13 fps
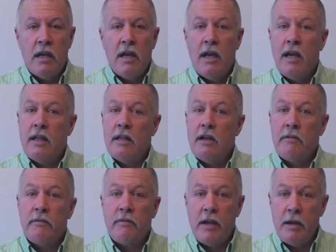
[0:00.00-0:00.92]
and their
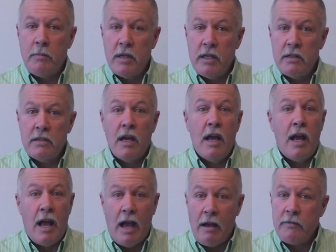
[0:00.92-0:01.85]
families
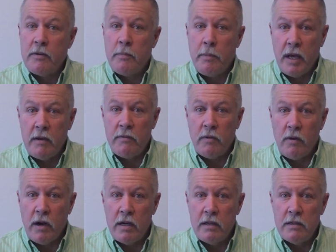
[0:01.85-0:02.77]
have to pay for
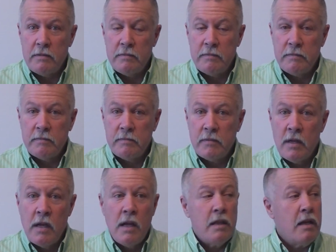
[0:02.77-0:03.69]

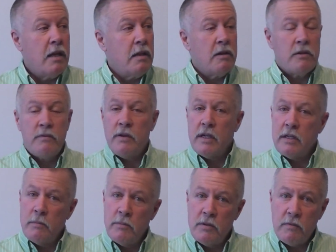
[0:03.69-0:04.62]
it. Then there's
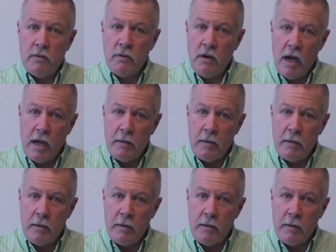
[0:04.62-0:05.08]
victims of crime.